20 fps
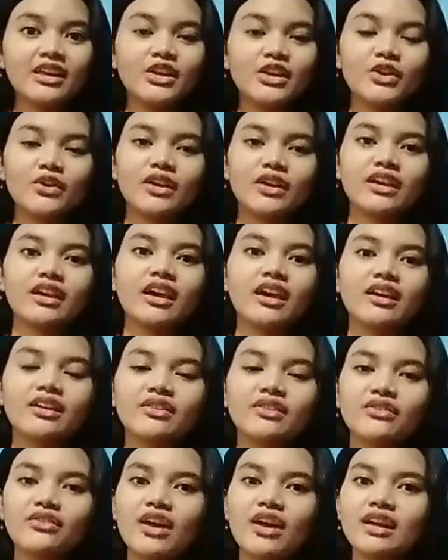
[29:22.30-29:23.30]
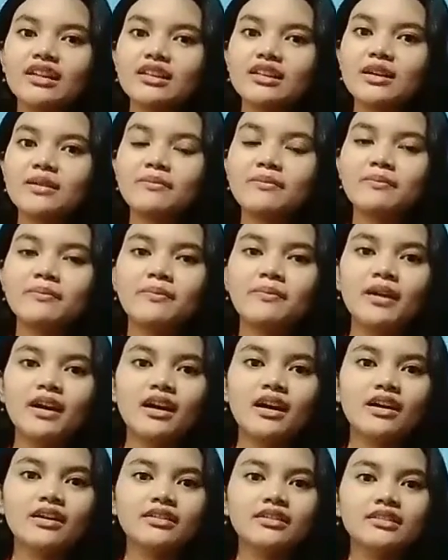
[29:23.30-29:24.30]
You can write
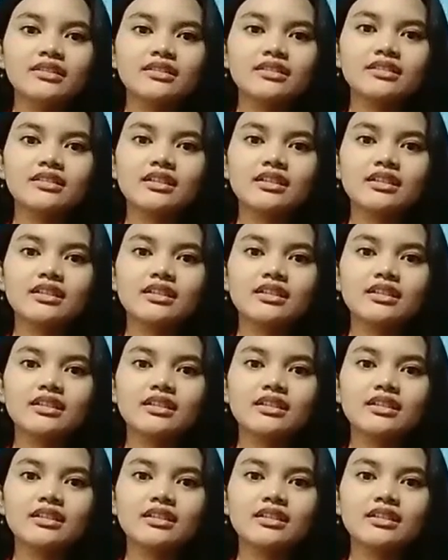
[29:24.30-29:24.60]
about